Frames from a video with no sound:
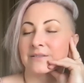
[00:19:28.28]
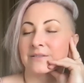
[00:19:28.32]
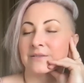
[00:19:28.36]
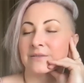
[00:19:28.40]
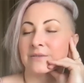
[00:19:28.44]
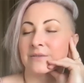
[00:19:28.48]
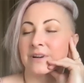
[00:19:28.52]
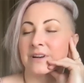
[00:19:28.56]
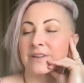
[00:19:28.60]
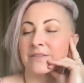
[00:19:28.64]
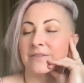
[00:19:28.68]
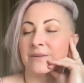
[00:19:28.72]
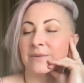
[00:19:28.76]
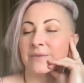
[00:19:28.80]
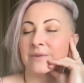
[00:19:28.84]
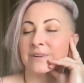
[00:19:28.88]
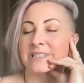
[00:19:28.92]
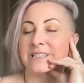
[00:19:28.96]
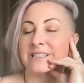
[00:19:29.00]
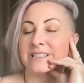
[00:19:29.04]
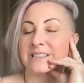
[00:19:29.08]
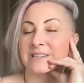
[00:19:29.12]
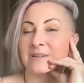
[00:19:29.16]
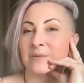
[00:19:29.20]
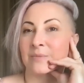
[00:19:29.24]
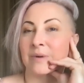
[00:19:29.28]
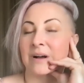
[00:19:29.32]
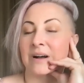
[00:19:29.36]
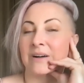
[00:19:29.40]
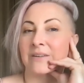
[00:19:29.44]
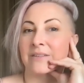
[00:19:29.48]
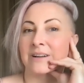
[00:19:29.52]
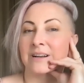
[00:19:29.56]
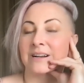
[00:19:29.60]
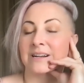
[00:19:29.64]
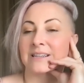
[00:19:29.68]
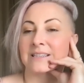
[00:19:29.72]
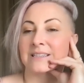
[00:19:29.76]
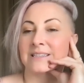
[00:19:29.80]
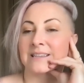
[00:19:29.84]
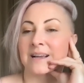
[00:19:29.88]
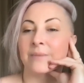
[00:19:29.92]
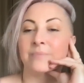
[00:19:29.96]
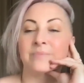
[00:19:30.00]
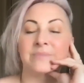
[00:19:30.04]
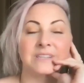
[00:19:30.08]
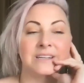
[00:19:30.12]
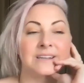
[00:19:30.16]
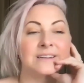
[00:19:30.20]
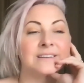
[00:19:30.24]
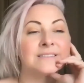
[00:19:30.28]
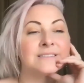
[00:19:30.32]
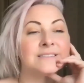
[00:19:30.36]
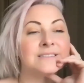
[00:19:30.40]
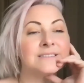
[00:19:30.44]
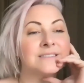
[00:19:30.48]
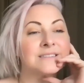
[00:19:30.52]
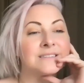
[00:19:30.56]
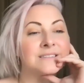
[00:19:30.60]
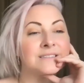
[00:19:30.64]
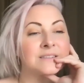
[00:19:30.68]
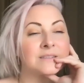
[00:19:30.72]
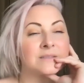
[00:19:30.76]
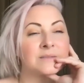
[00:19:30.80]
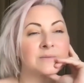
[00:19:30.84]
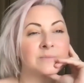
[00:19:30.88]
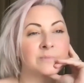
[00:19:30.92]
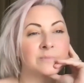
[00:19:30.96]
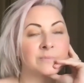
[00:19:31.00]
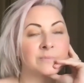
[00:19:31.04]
what if it wasn't about acceptance?